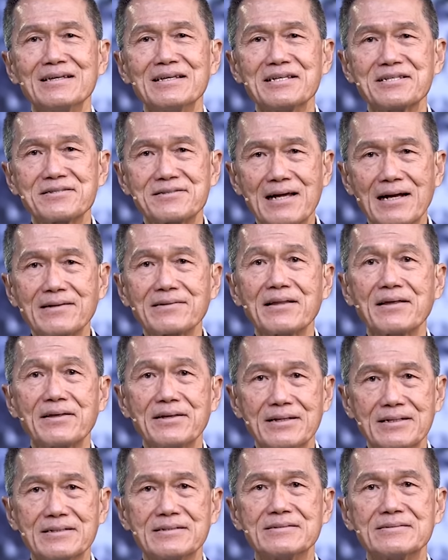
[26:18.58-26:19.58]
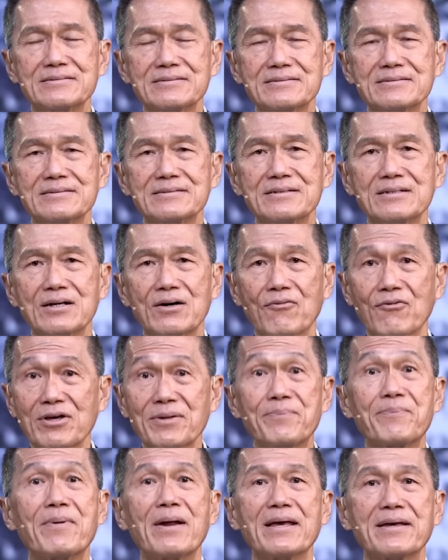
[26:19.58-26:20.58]
Start the year
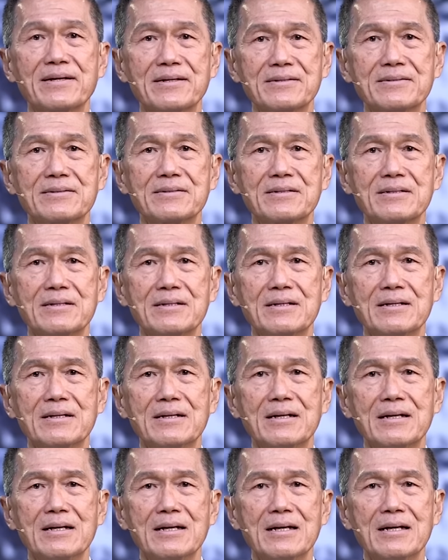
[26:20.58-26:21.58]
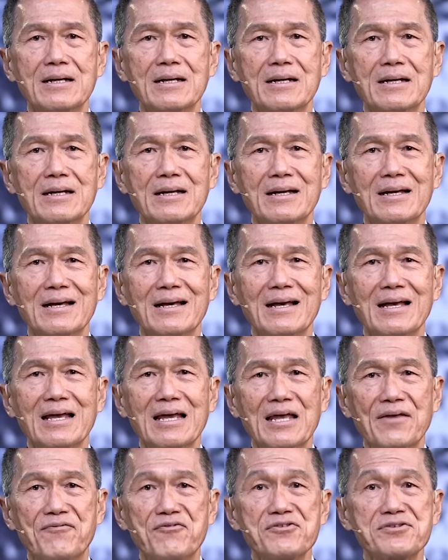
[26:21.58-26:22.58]
with prayer.
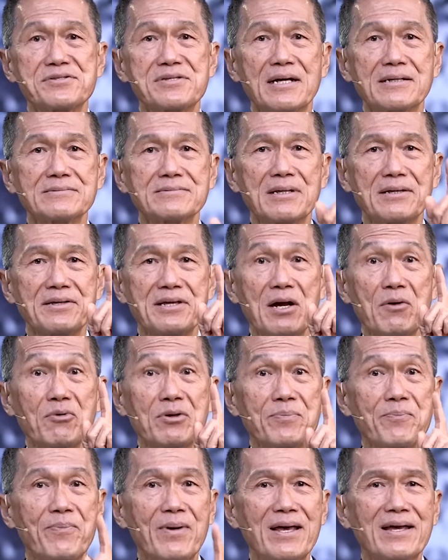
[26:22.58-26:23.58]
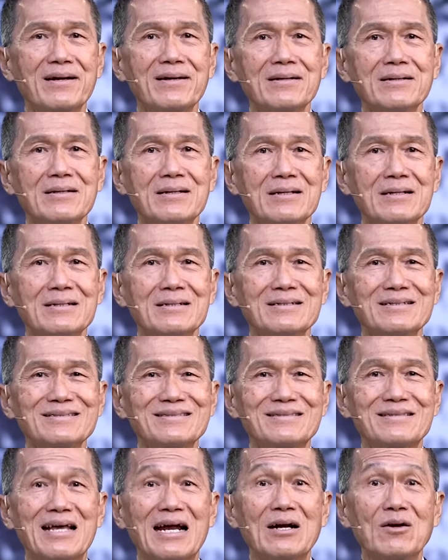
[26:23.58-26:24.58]
If you start the year with prayer,
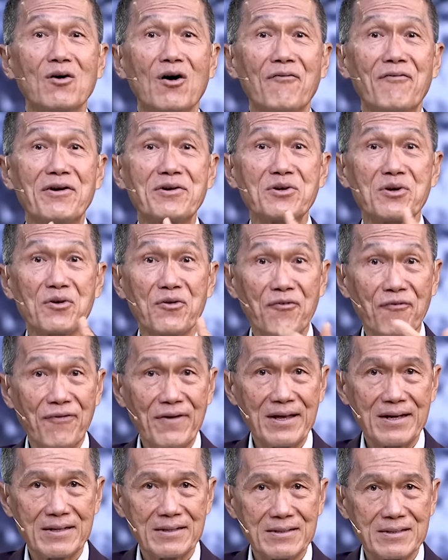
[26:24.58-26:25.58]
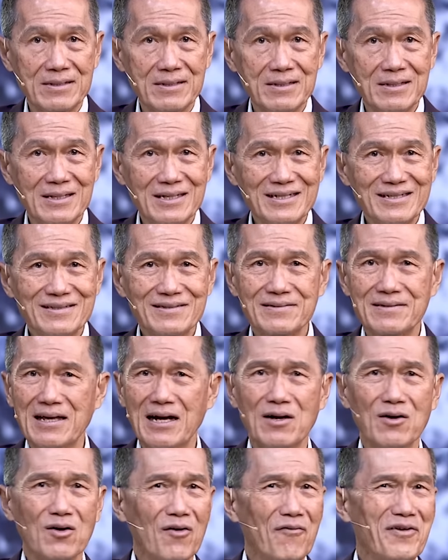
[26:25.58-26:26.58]
turn over your fear.
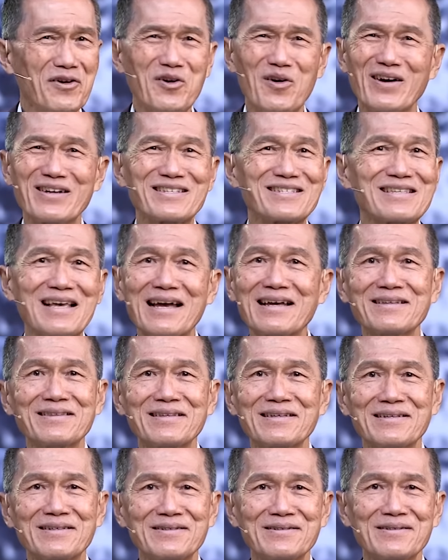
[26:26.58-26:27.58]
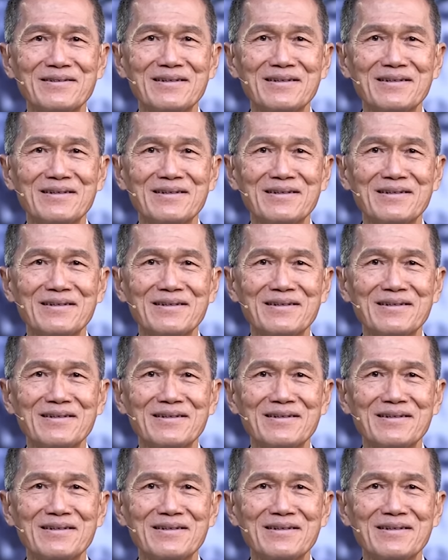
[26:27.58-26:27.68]
Turn over your anxiety.